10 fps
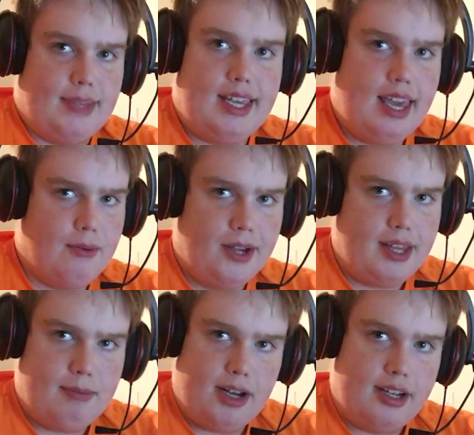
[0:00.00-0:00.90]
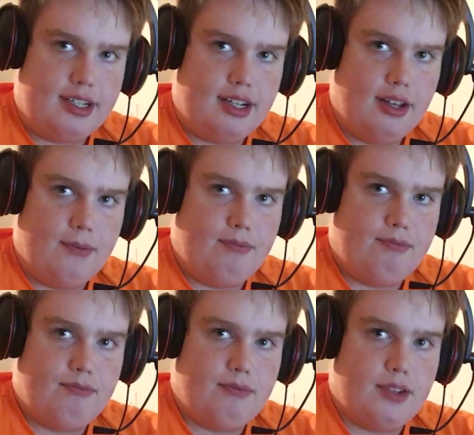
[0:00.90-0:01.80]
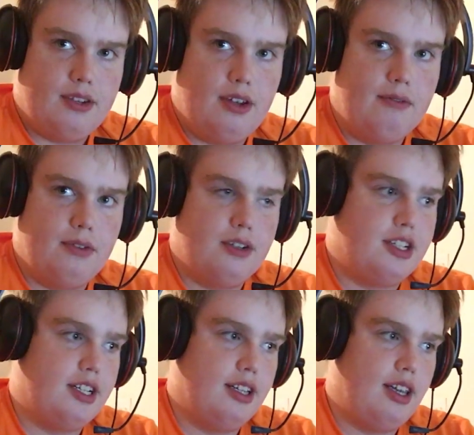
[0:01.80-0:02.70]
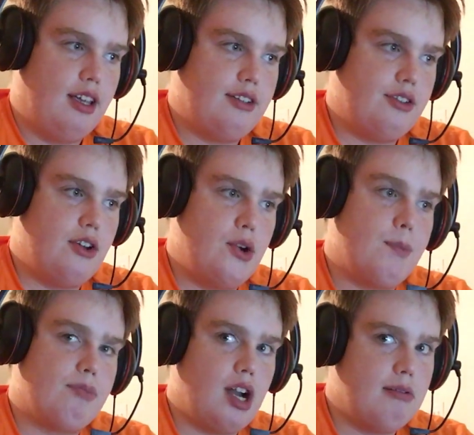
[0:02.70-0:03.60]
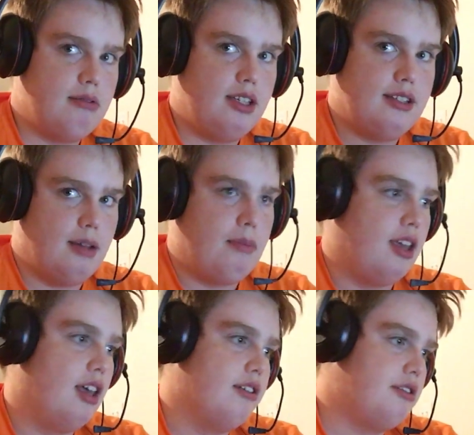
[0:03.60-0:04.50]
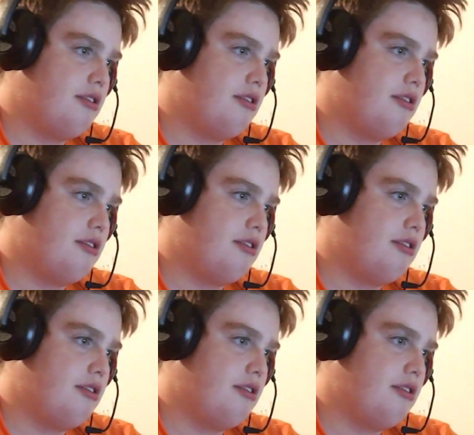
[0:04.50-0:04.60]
He can't run that body shell, unfortunately. So probably something else.